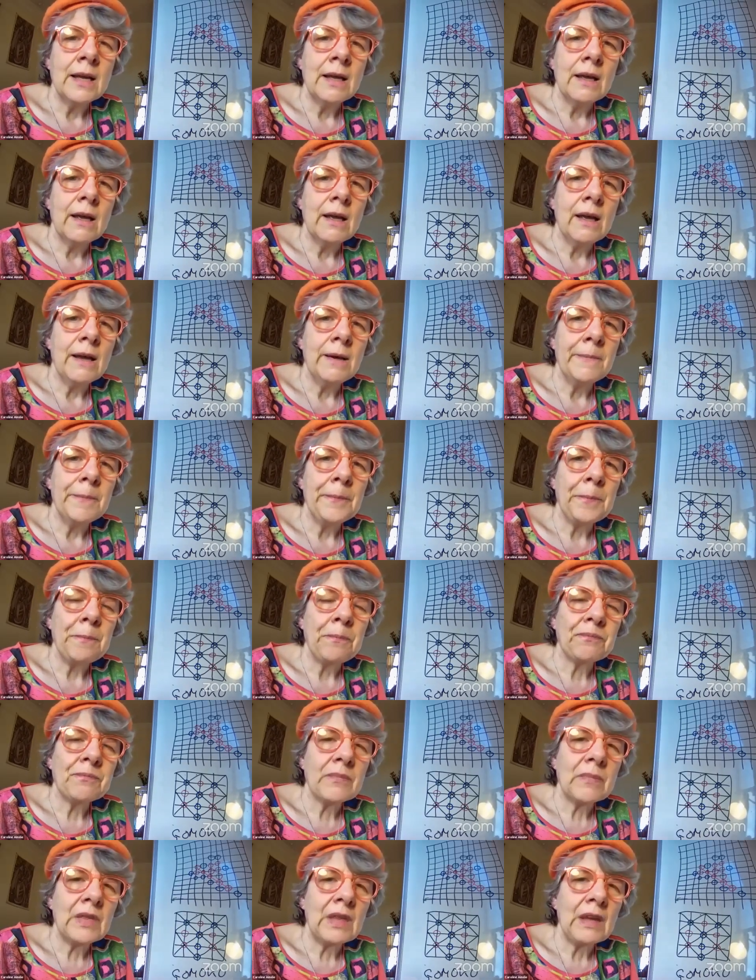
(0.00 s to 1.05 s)
um,
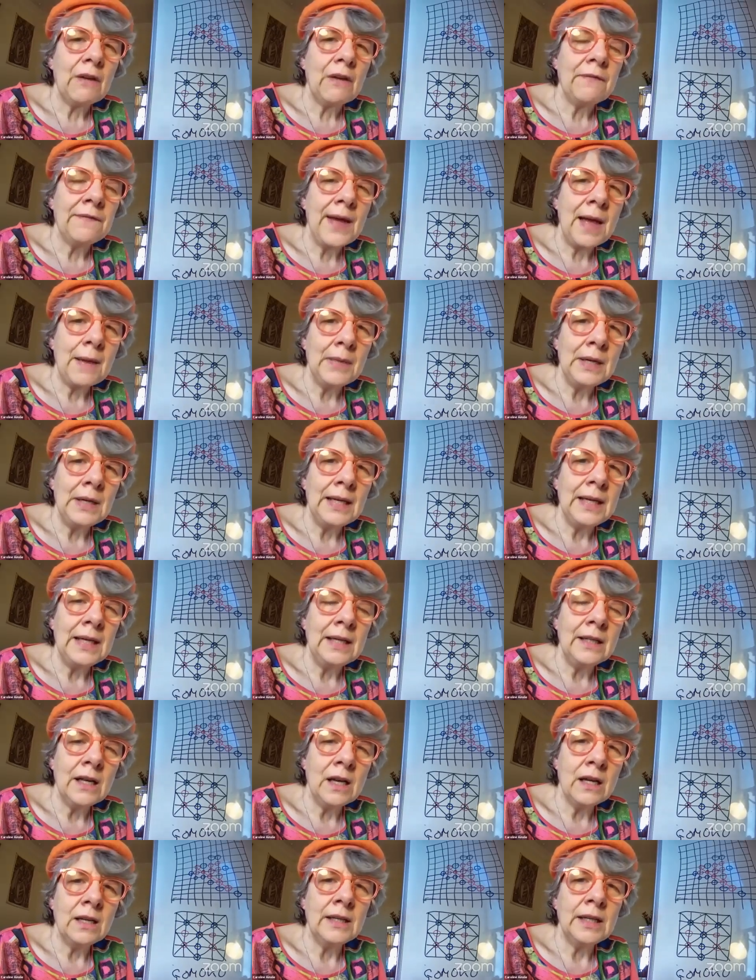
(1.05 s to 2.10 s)
family
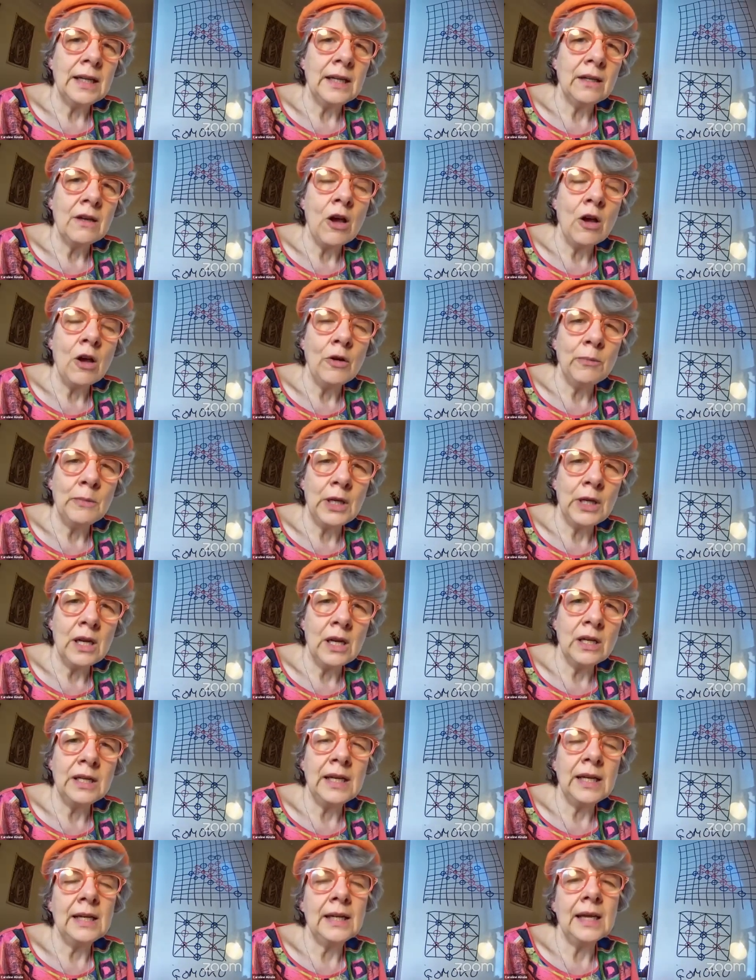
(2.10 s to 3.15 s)
learning, home
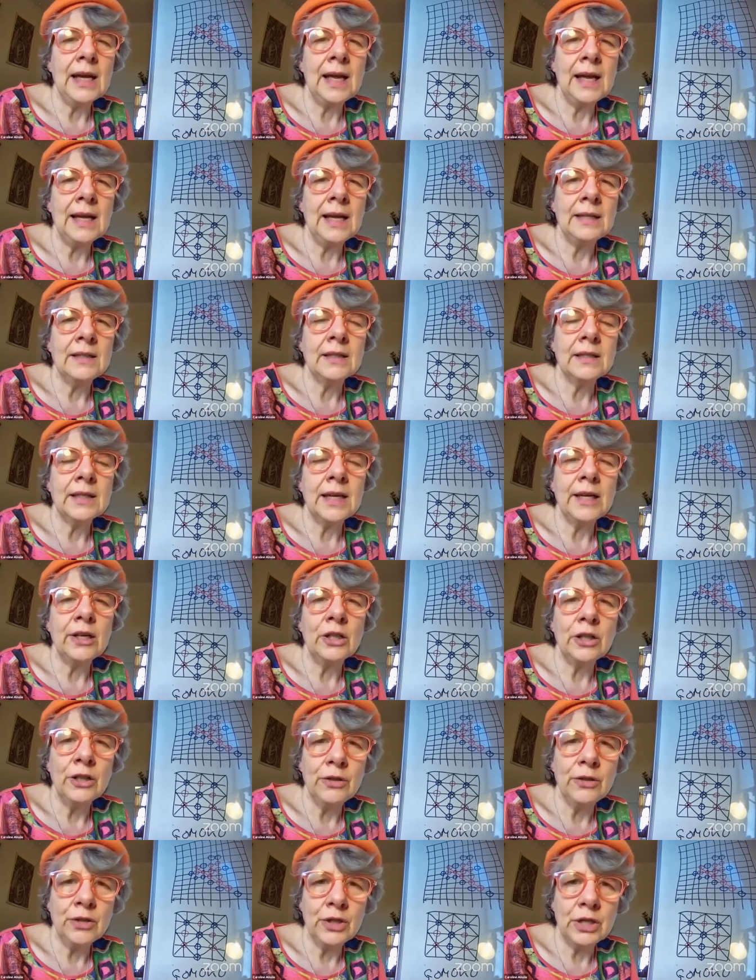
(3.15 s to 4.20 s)
learning, and
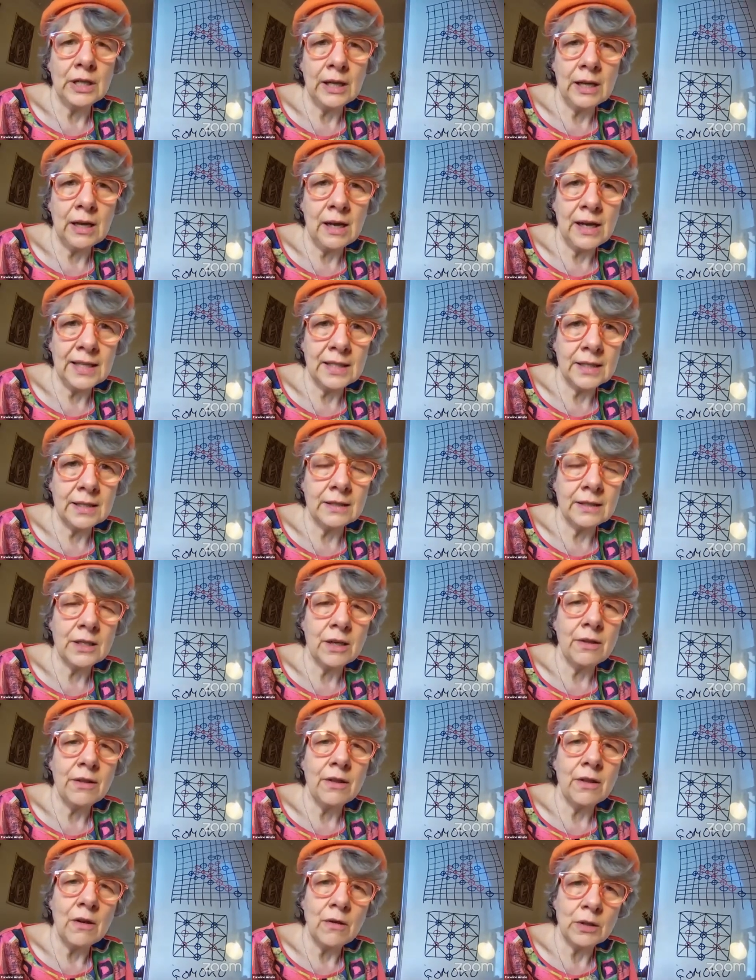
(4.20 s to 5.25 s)
inclusion guides. So
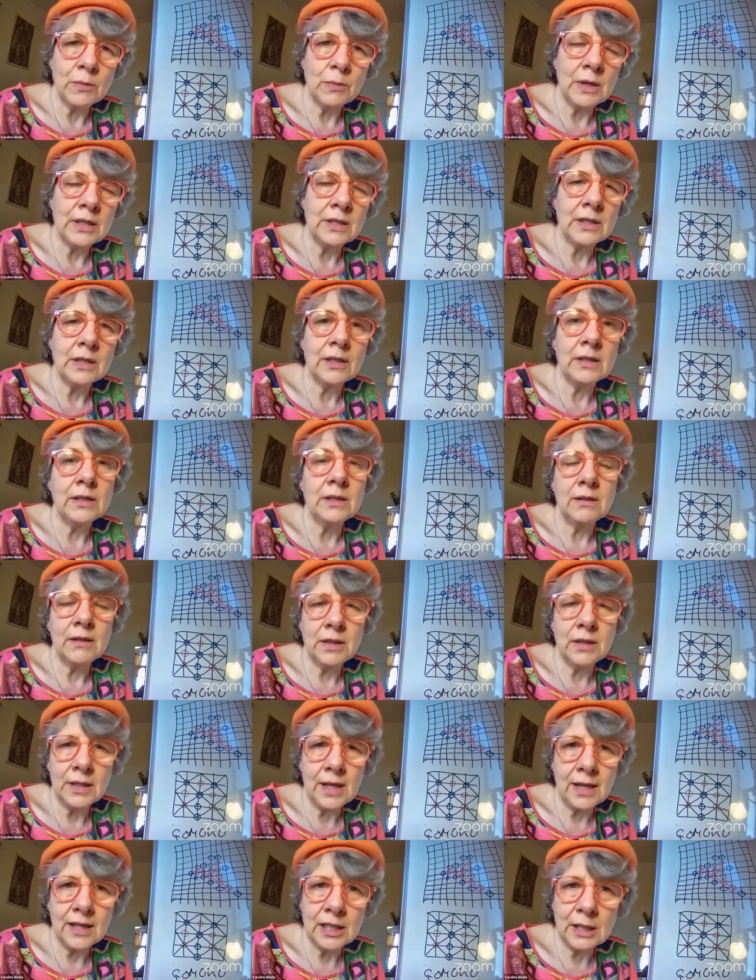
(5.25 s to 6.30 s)
those ones are
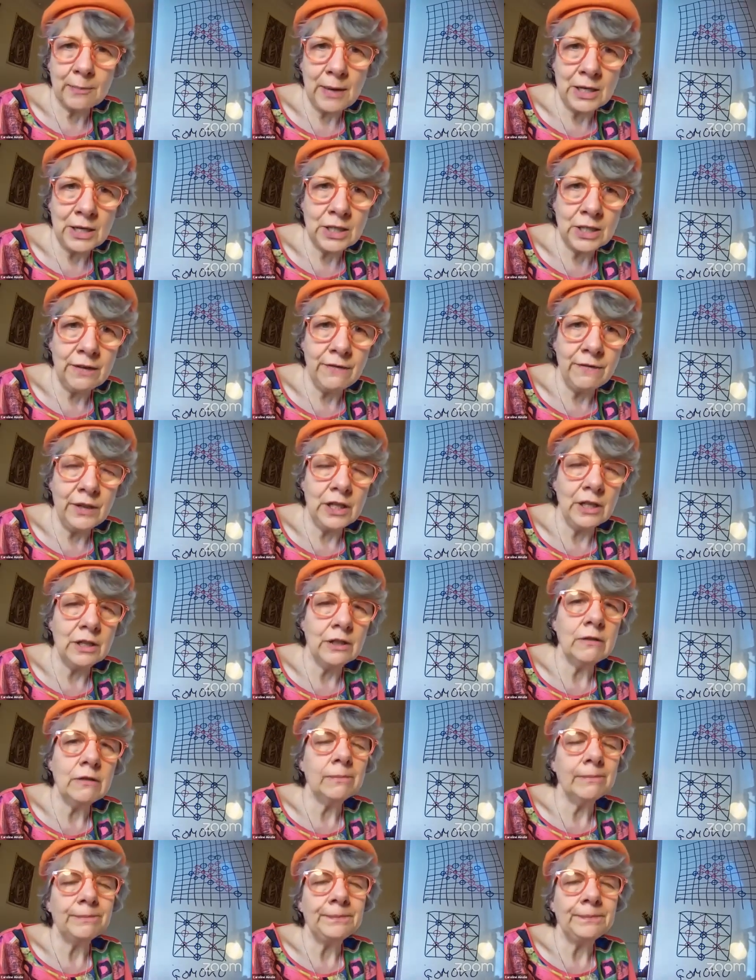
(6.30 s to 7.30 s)
designed specially for you.